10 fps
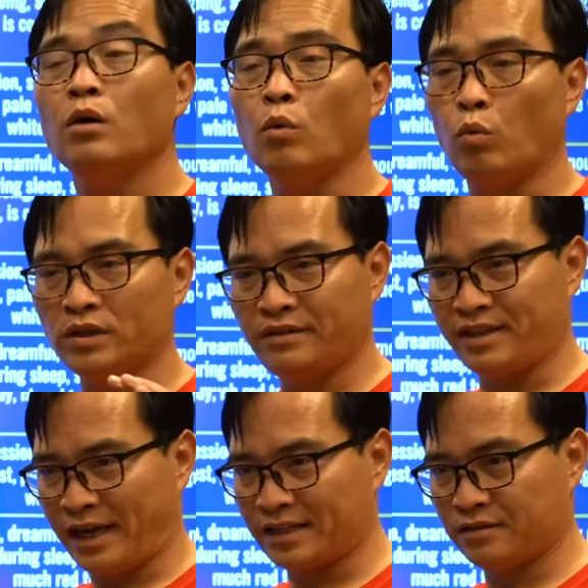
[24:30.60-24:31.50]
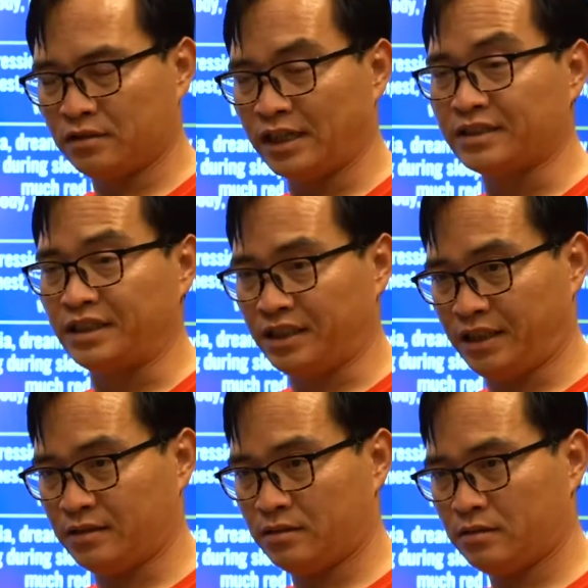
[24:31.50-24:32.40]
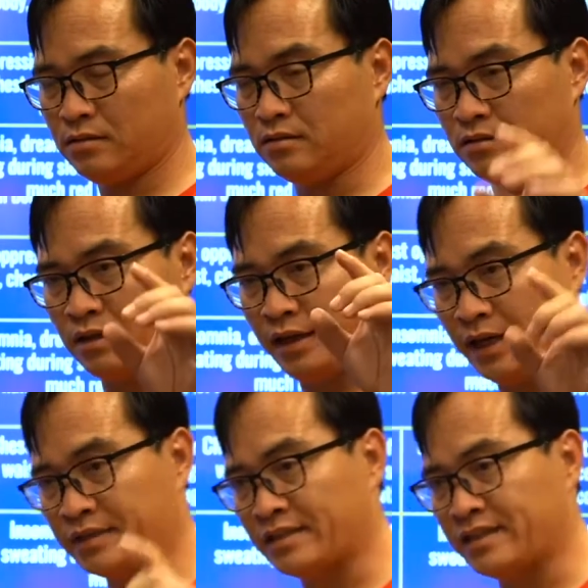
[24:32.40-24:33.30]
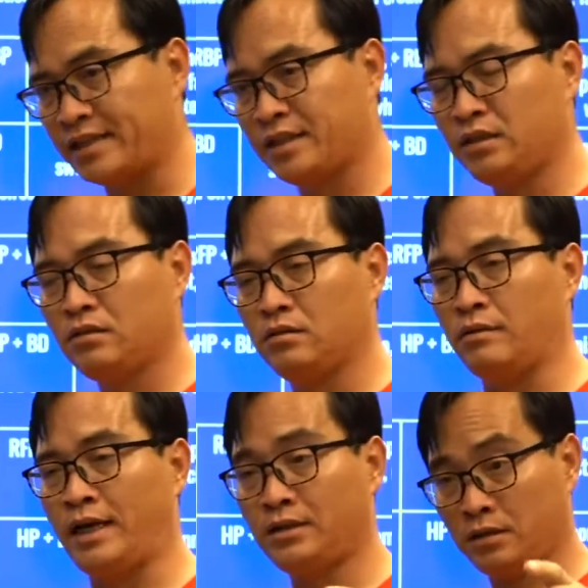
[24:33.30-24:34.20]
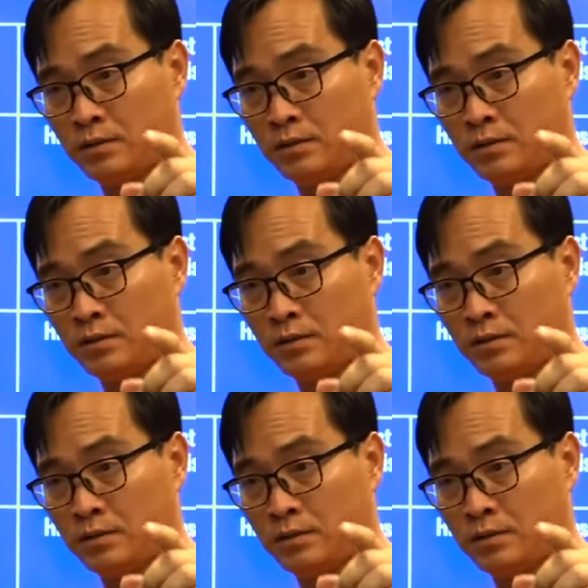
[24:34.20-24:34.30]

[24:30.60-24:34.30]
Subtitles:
whatever the section is, the SS section, right,